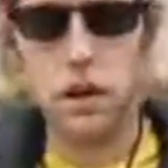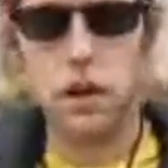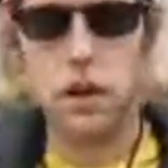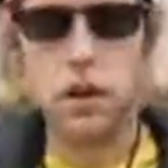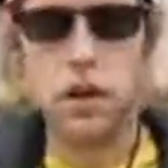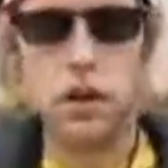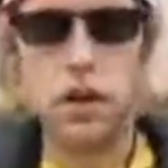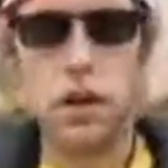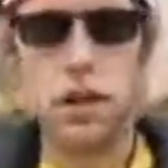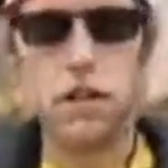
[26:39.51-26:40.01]

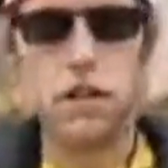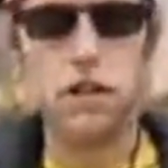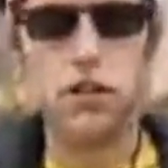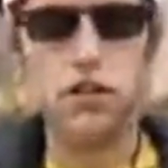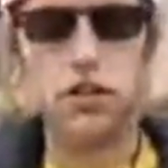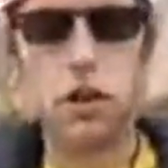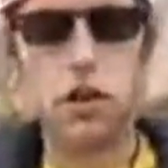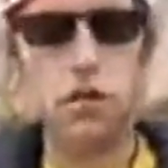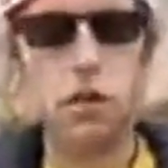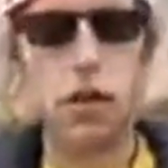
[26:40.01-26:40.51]
The electors
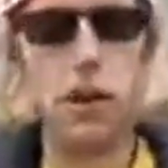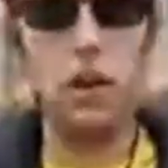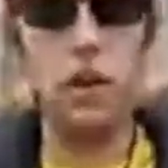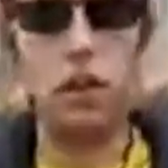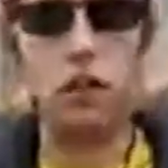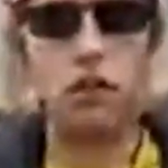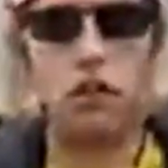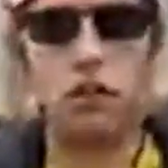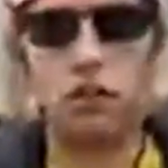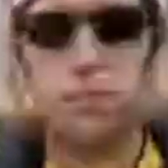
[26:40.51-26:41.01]
shall meet in
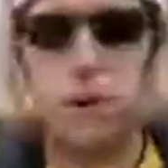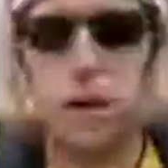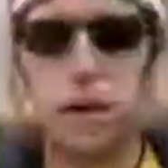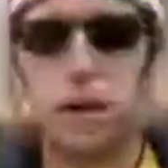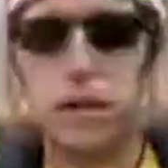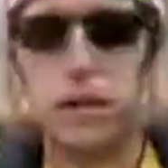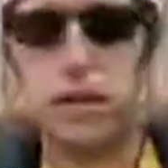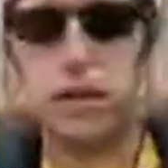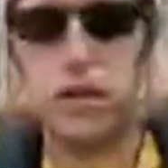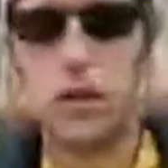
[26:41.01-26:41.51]
their
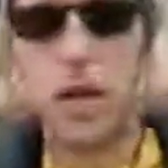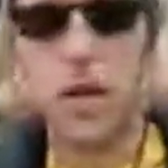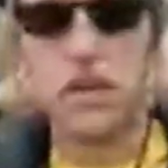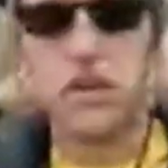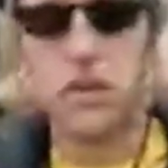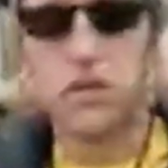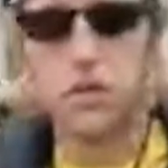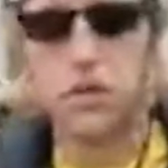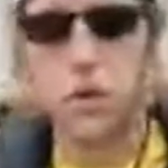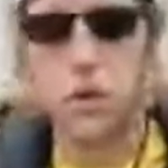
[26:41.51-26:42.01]
respective states
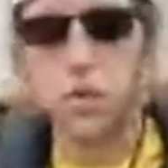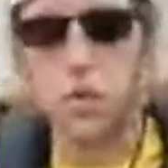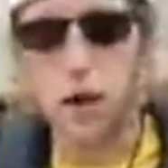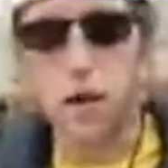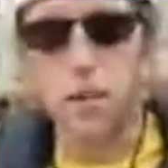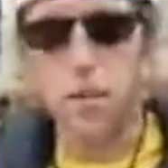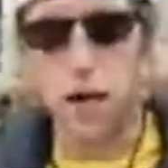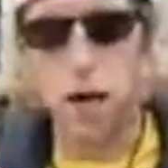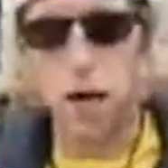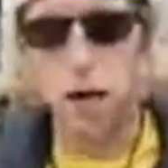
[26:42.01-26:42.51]
and vote by
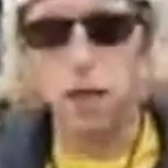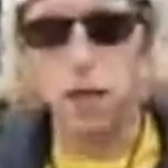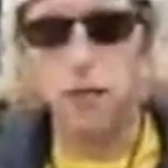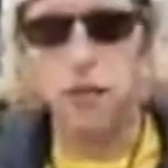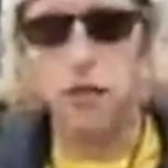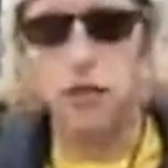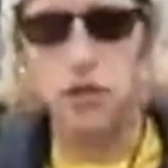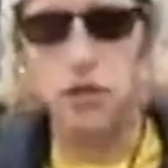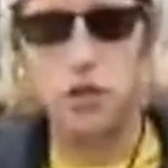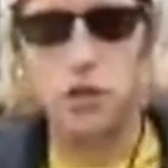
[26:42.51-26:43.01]
ballot
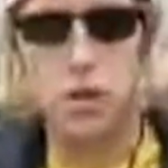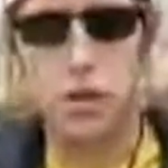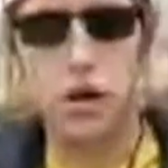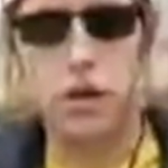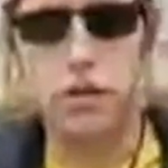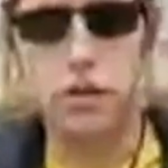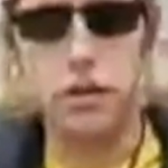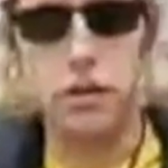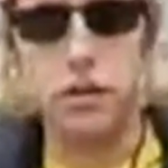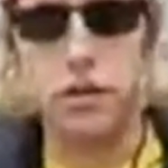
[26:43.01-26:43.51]
for 2
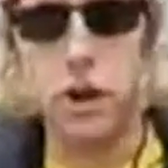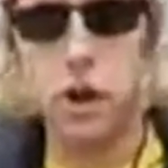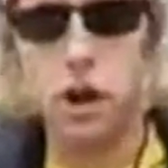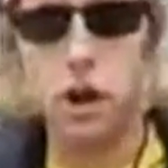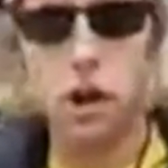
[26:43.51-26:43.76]
persons,